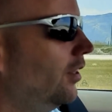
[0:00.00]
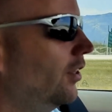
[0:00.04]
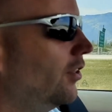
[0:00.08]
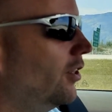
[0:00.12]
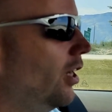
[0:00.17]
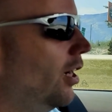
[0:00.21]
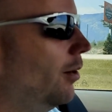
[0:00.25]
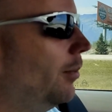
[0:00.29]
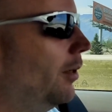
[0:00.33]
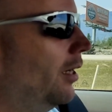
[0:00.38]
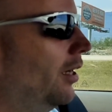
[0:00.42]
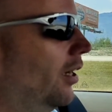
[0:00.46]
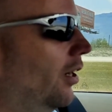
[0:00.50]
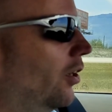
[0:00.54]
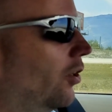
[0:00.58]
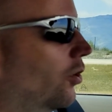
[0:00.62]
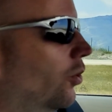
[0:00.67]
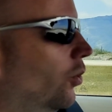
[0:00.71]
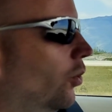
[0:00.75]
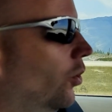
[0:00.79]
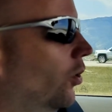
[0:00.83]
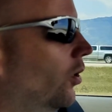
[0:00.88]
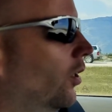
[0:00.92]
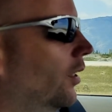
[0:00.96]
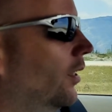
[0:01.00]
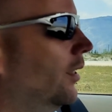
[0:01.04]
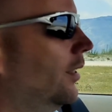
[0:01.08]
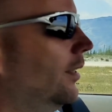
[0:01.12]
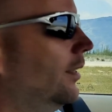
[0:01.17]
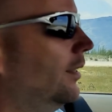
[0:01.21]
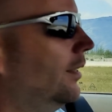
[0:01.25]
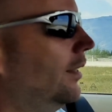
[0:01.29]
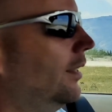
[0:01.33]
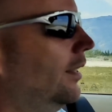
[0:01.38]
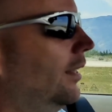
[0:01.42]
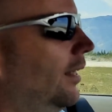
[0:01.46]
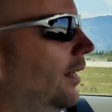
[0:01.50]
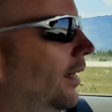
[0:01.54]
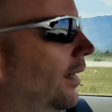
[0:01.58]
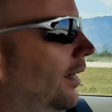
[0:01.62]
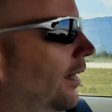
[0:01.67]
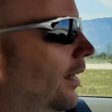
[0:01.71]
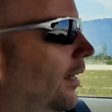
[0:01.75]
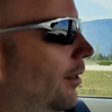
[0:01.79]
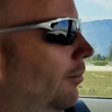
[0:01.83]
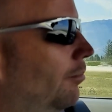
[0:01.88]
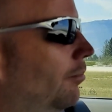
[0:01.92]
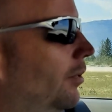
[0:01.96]
So that'll be kind of cool.
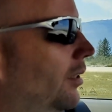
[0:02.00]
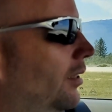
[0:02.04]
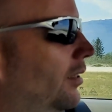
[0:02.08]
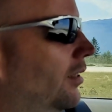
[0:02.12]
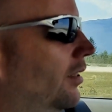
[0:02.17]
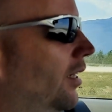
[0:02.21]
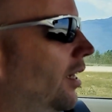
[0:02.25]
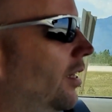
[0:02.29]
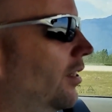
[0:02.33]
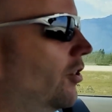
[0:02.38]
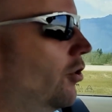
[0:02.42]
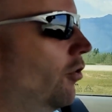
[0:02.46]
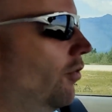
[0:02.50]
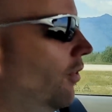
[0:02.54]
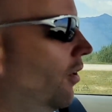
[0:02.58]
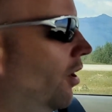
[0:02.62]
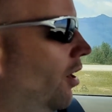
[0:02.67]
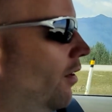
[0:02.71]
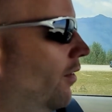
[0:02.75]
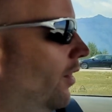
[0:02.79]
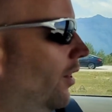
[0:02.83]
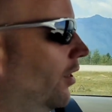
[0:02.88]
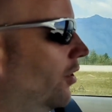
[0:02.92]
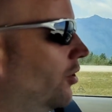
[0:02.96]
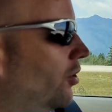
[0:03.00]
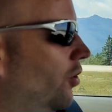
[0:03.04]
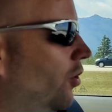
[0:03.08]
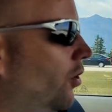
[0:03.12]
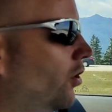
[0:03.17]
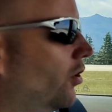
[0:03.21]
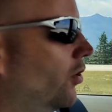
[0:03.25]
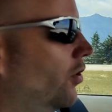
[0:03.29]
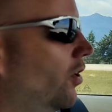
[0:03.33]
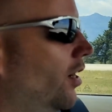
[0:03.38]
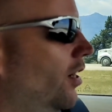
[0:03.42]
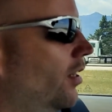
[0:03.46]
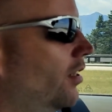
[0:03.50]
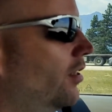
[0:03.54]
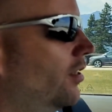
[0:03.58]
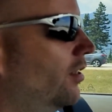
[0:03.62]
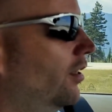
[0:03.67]
But so far everything's going great.